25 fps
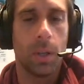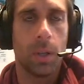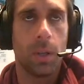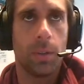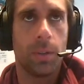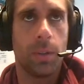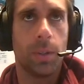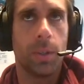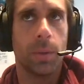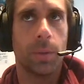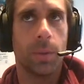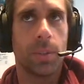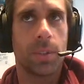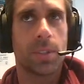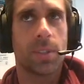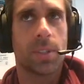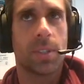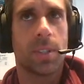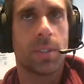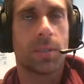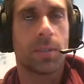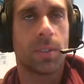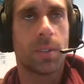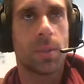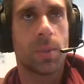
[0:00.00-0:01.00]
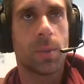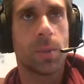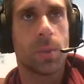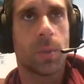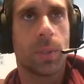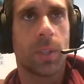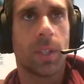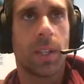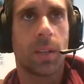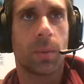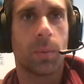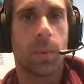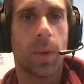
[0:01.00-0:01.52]
you know, there's a difference between
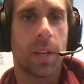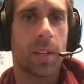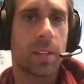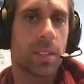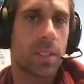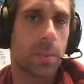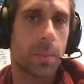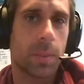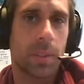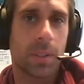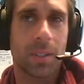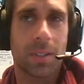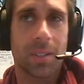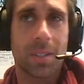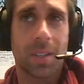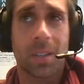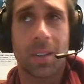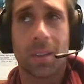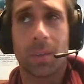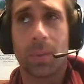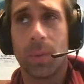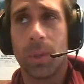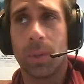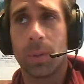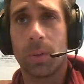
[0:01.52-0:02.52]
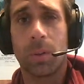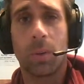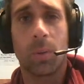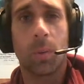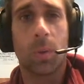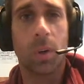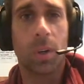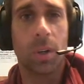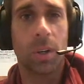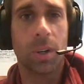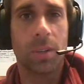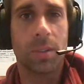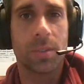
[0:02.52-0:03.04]
like writing something that's like 300
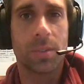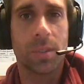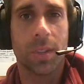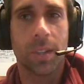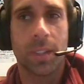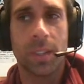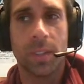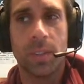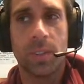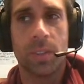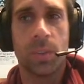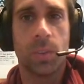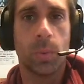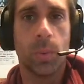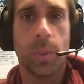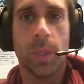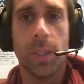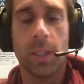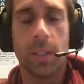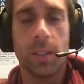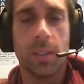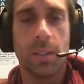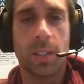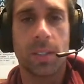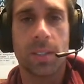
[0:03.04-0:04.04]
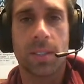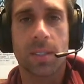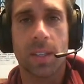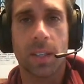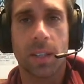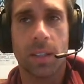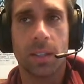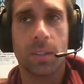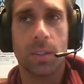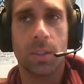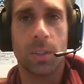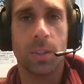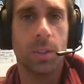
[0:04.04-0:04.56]
words or like a tweet that's like
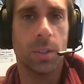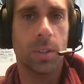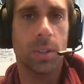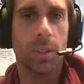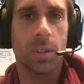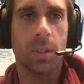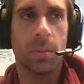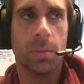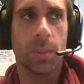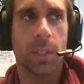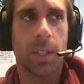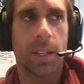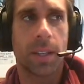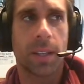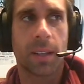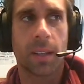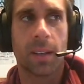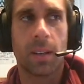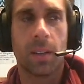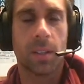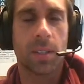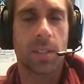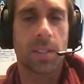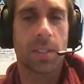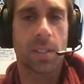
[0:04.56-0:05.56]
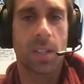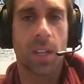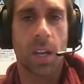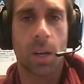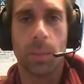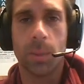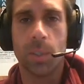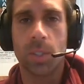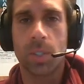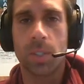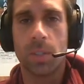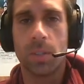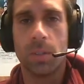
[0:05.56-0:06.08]
good, but like honestly, how
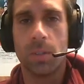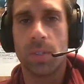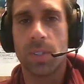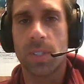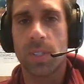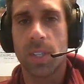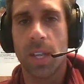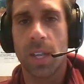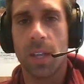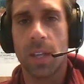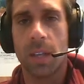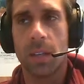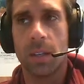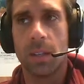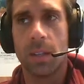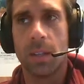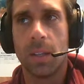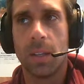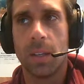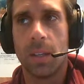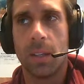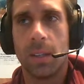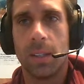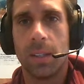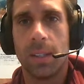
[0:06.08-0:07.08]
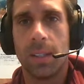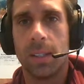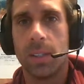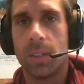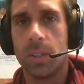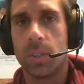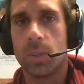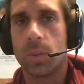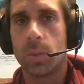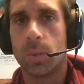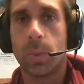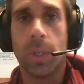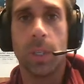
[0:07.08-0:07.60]
much can you say in a
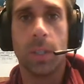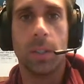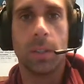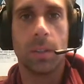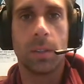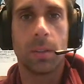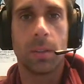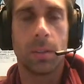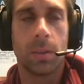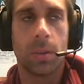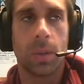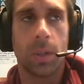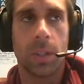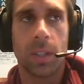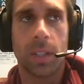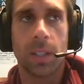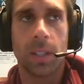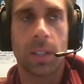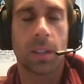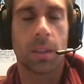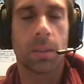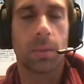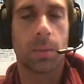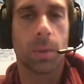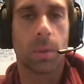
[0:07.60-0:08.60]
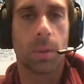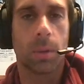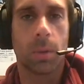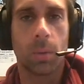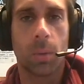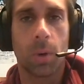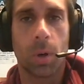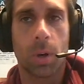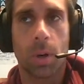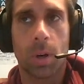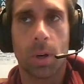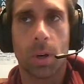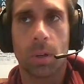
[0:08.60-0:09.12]
tweet or in like a 300
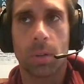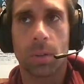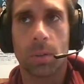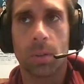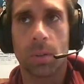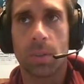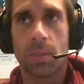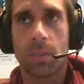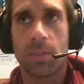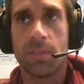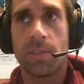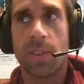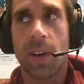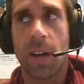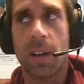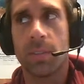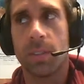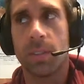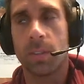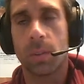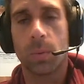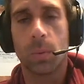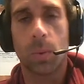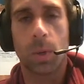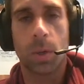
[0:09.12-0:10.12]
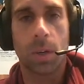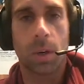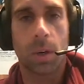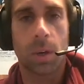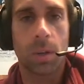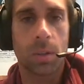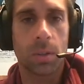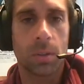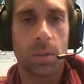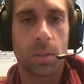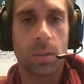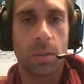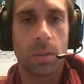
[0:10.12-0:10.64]
word article or 500 word
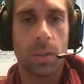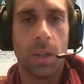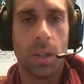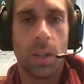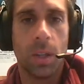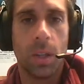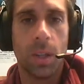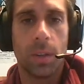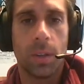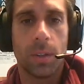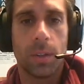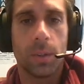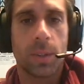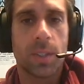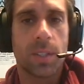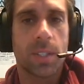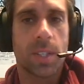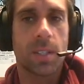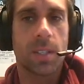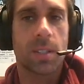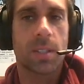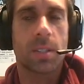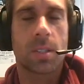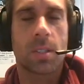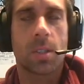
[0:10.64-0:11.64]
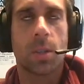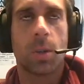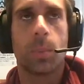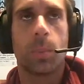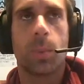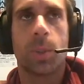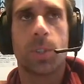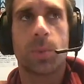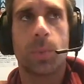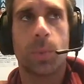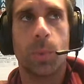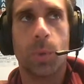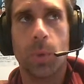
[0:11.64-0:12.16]
article. You can say so
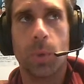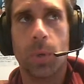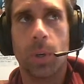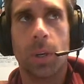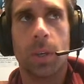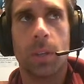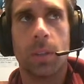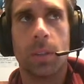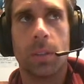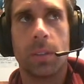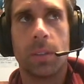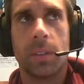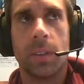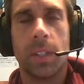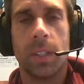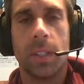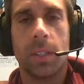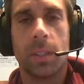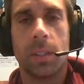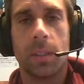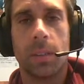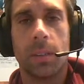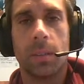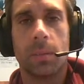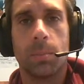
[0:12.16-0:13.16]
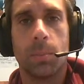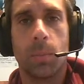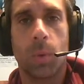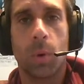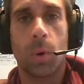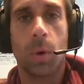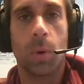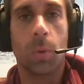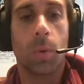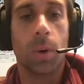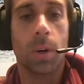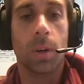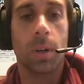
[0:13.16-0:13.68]
much more in more
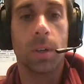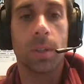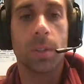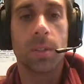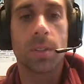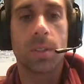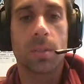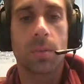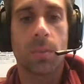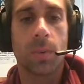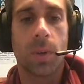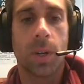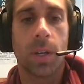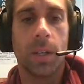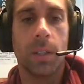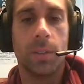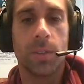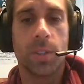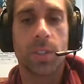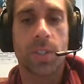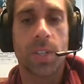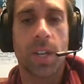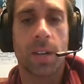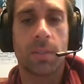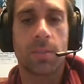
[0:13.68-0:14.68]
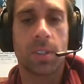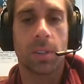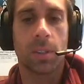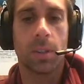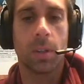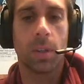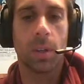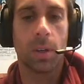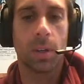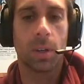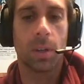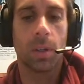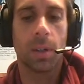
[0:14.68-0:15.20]
words, right? You just have to
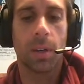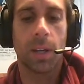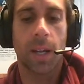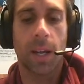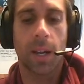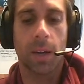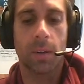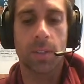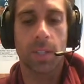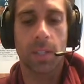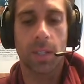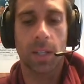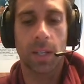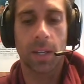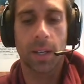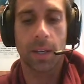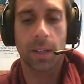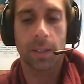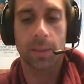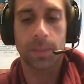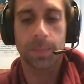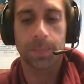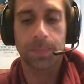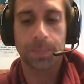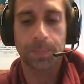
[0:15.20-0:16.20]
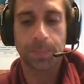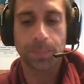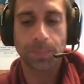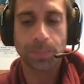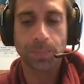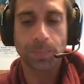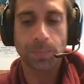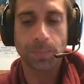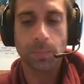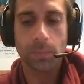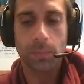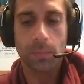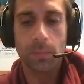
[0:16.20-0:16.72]
learn how to like
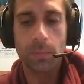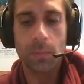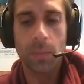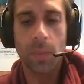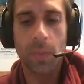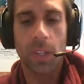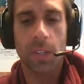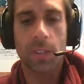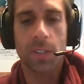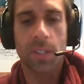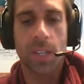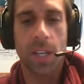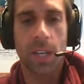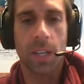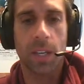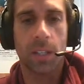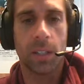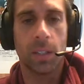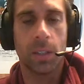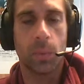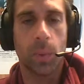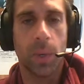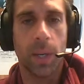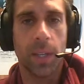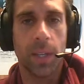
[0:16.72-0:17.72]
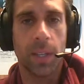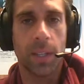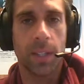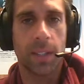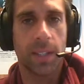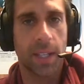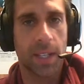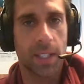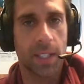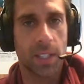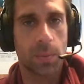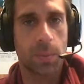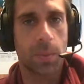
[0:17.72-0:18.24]
say it in a way that
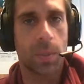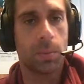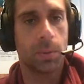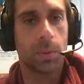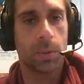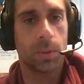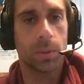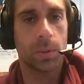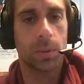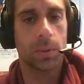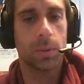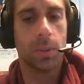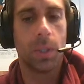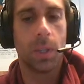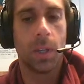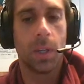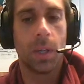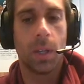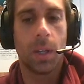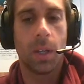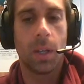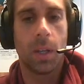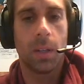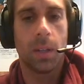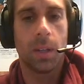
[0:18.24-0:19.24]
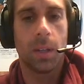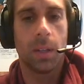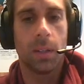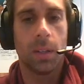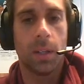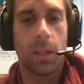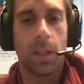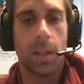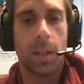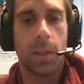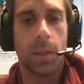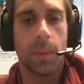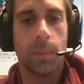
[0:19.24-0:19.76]
gets people
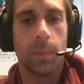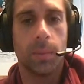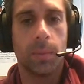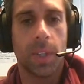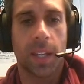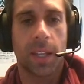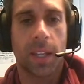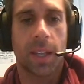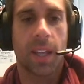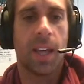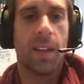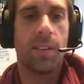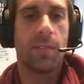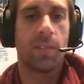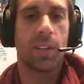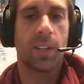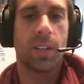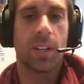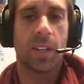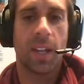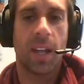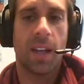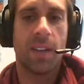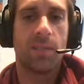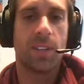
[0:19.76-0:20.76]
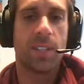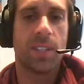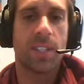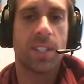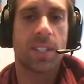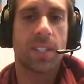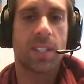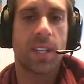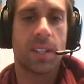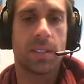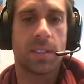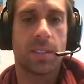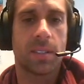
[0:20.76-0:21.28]
um, like every every
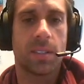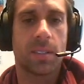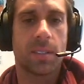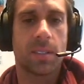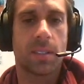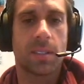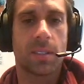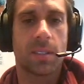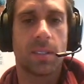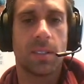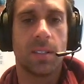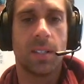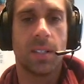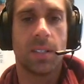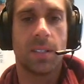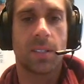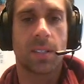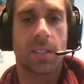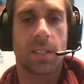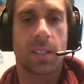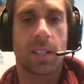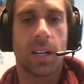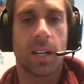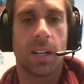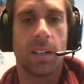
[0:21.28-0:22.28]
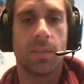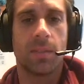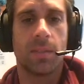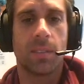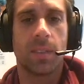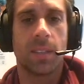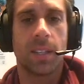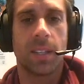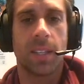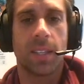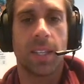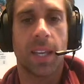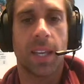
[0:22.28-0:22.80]
sentence needs to kind of
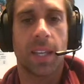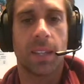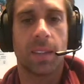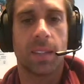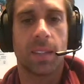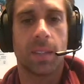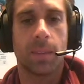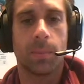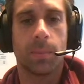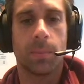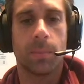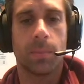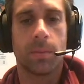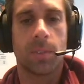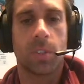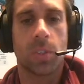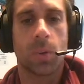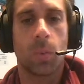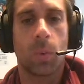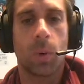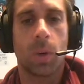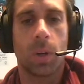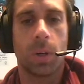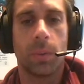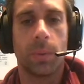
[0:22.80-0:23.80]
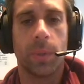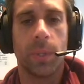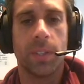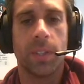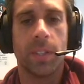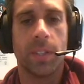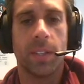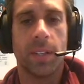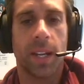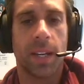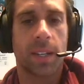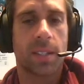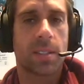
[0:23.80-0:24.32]
get them to want to read the
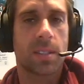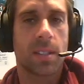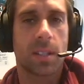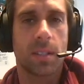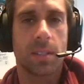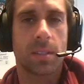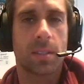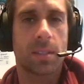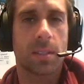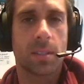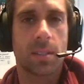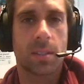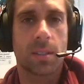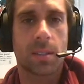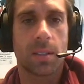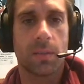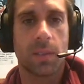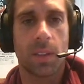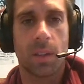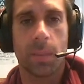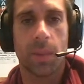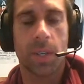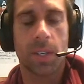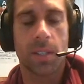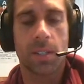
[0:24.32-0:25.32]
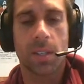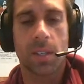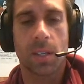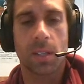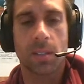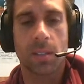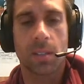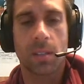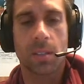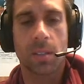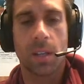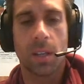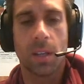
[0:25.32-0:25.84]
next sentence, if that makes sense.